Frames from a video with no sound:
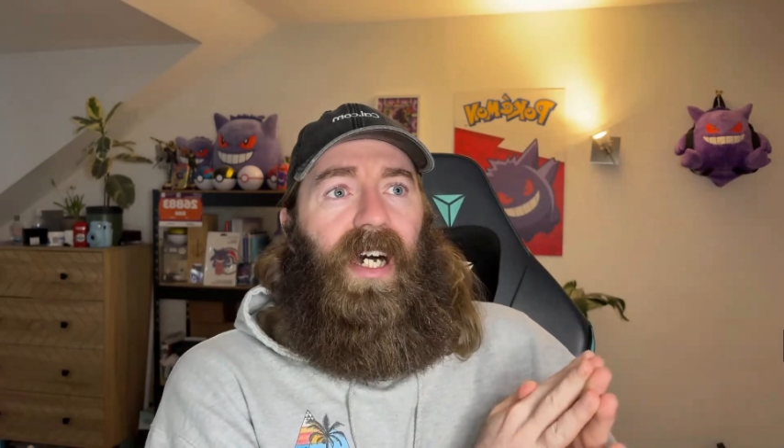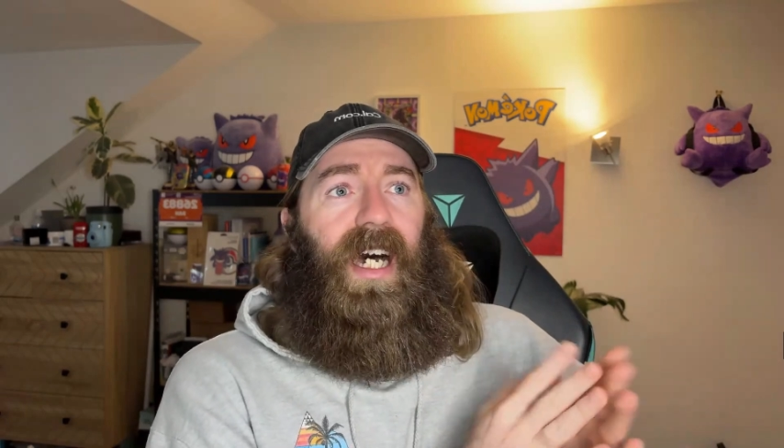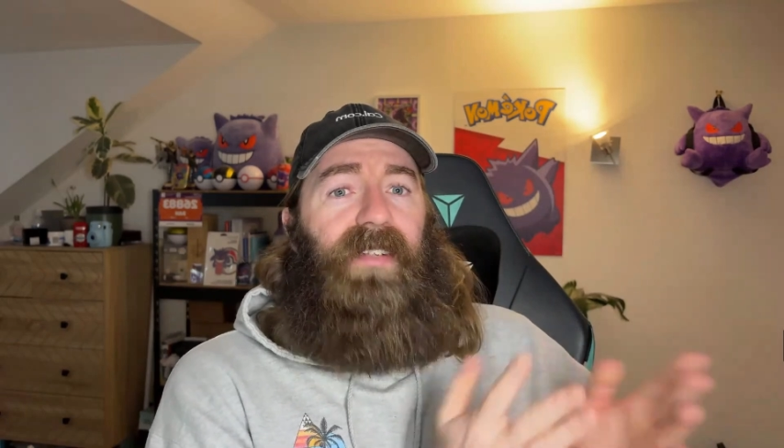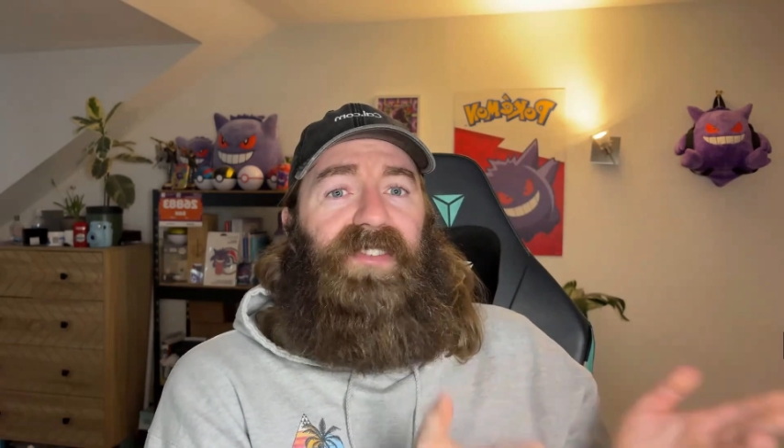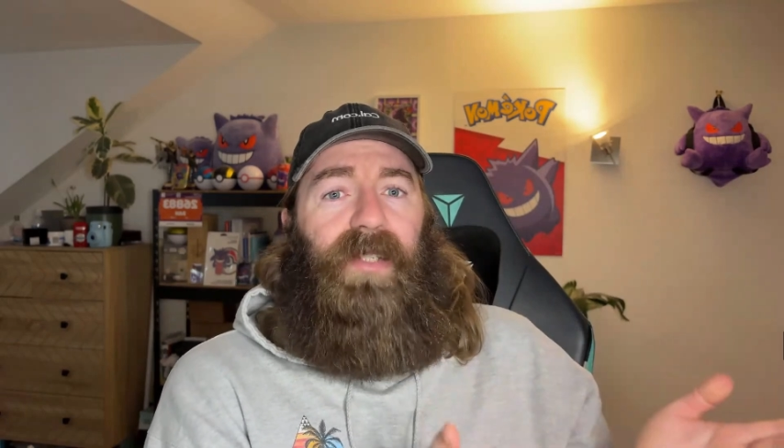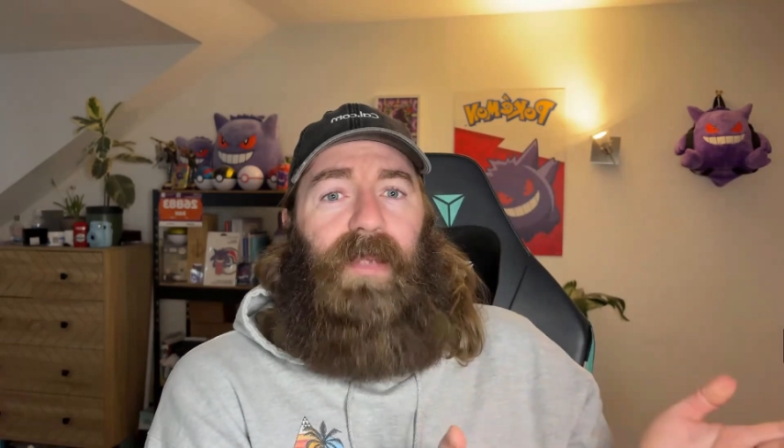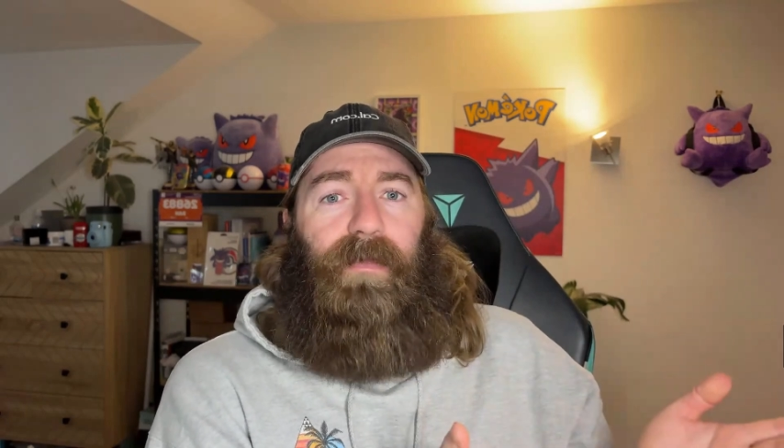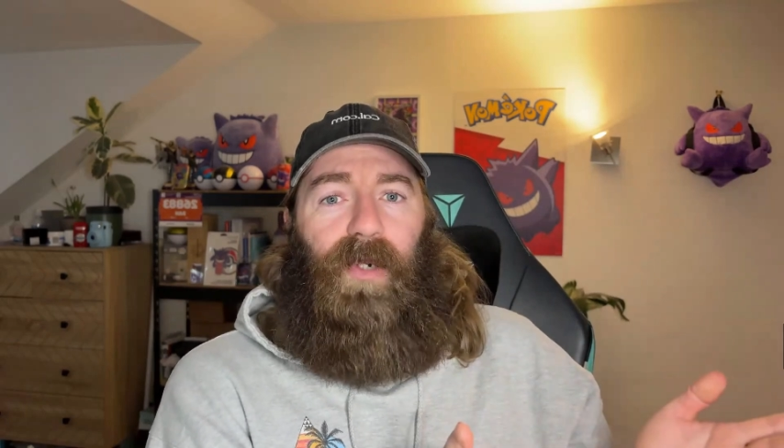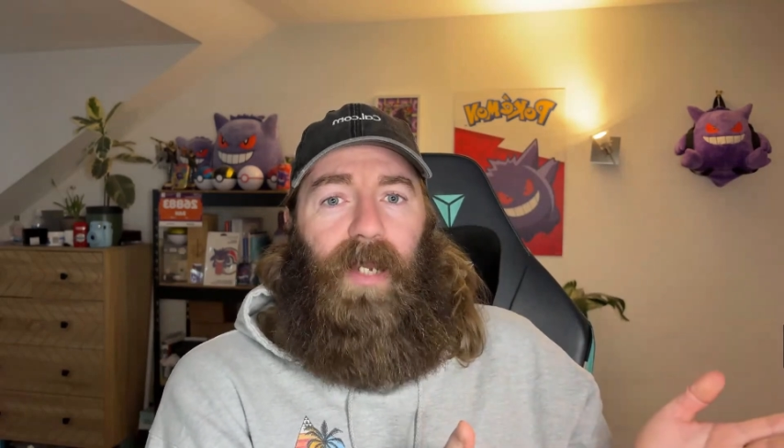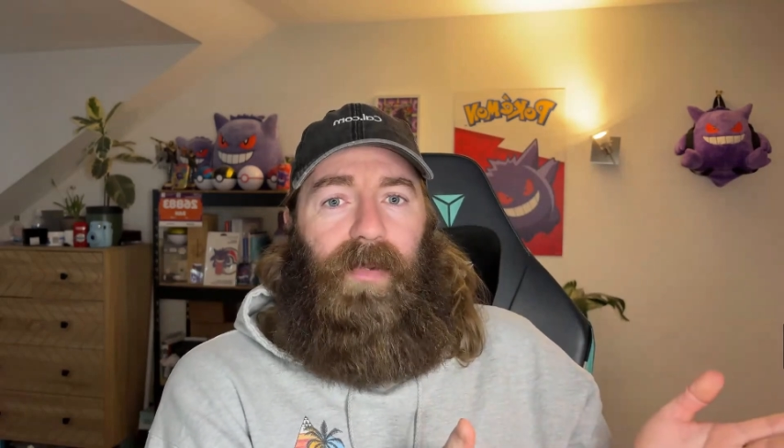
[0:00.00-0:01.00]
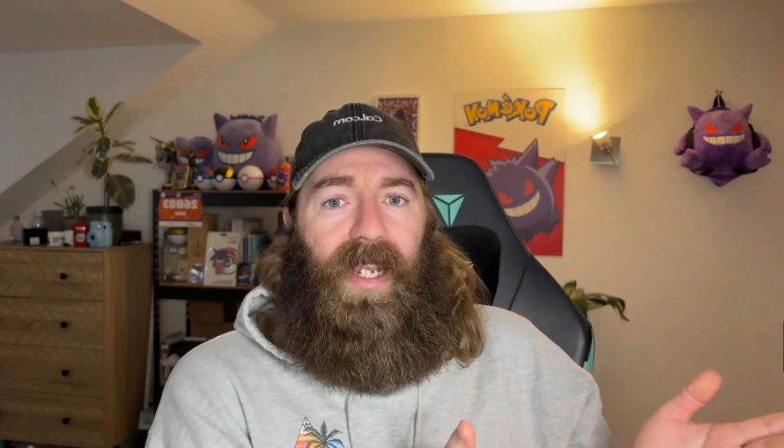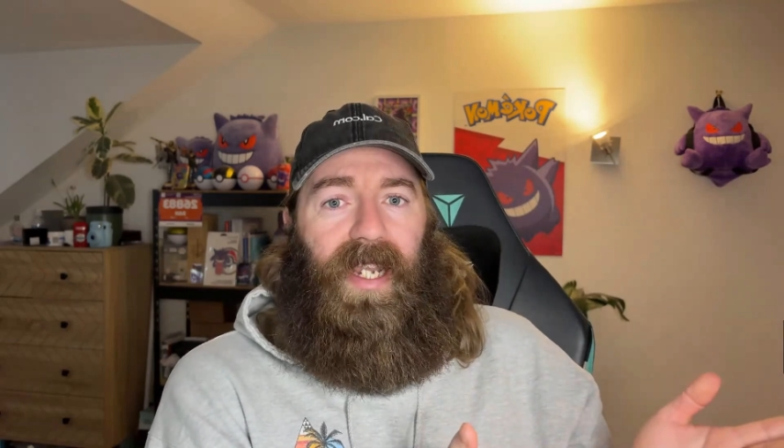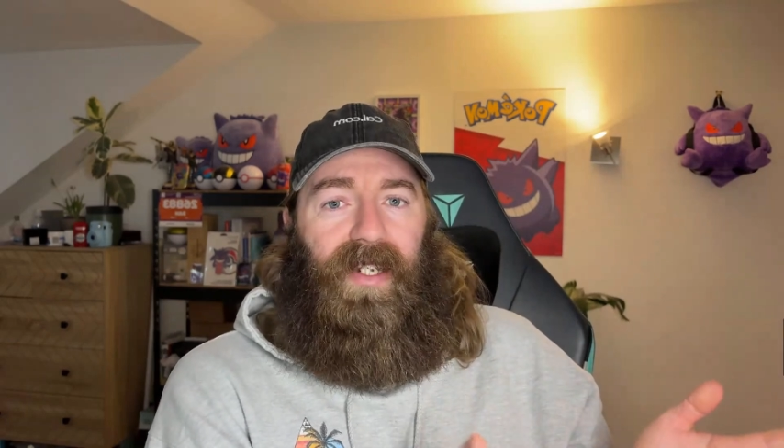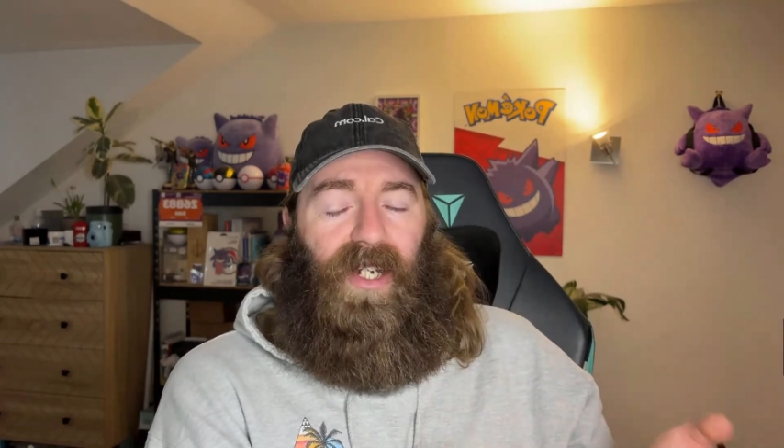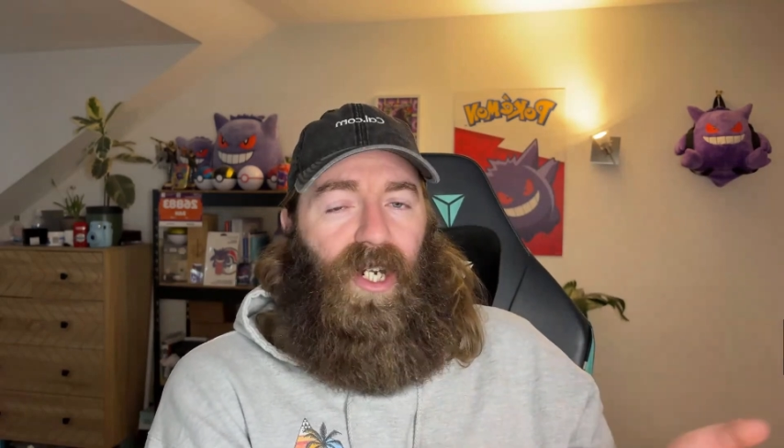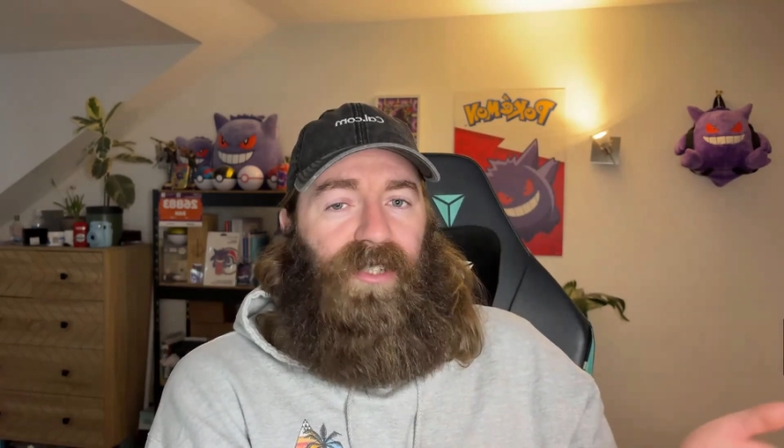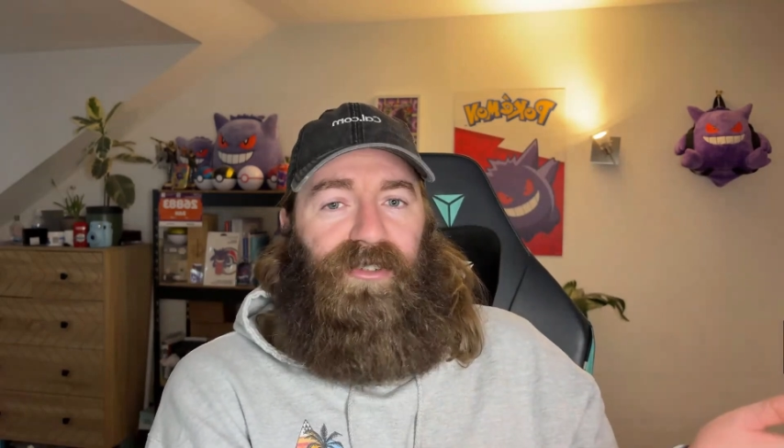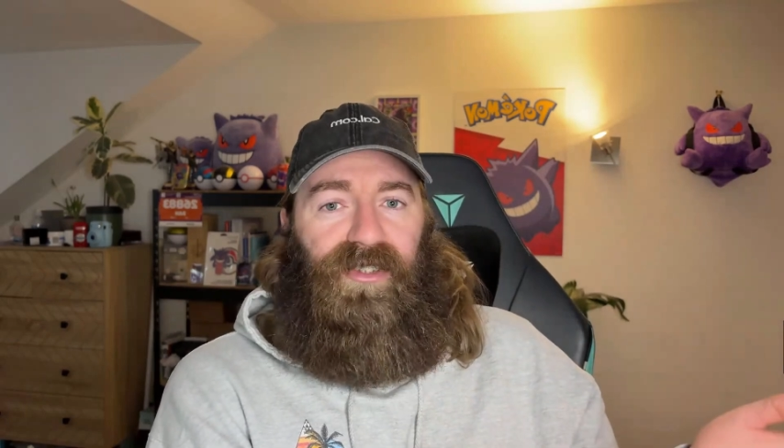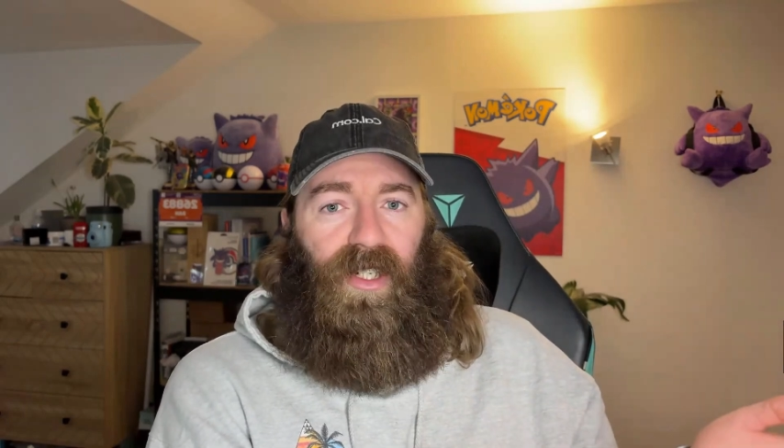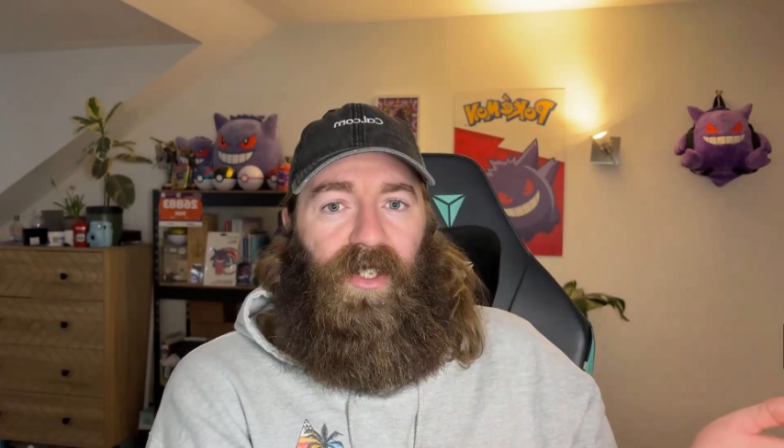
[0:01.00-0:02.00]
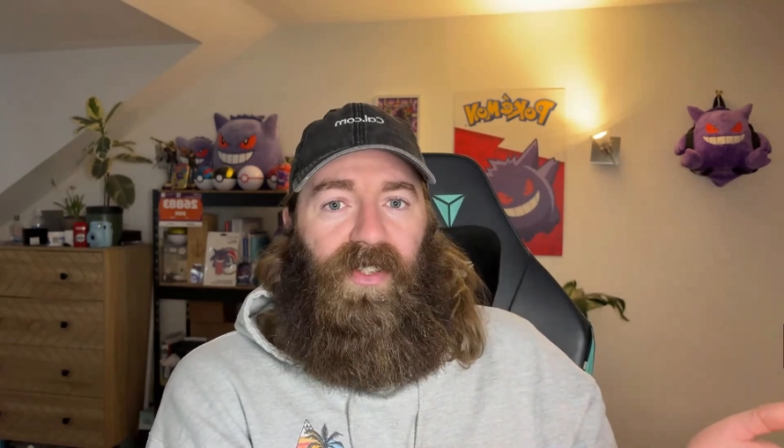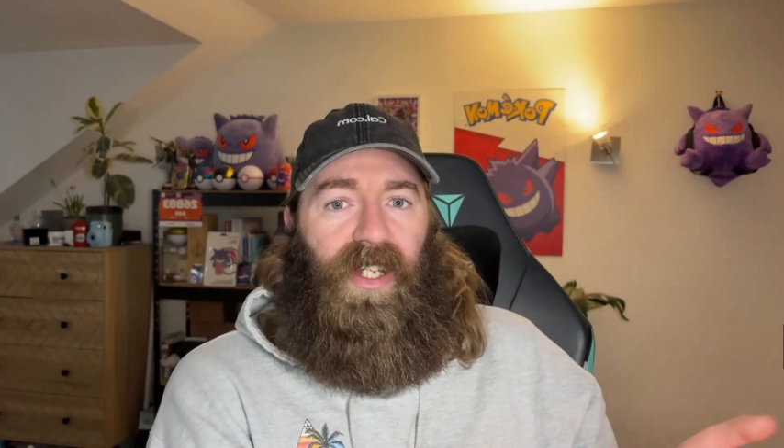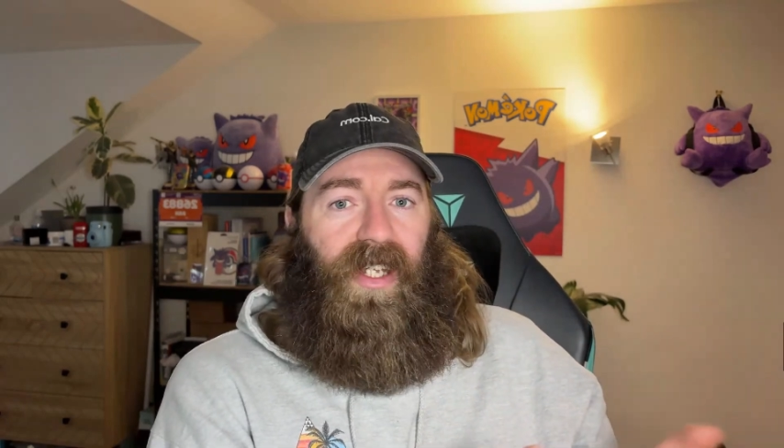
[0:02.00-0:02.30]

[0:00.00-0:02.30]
I've seen people get paid $100.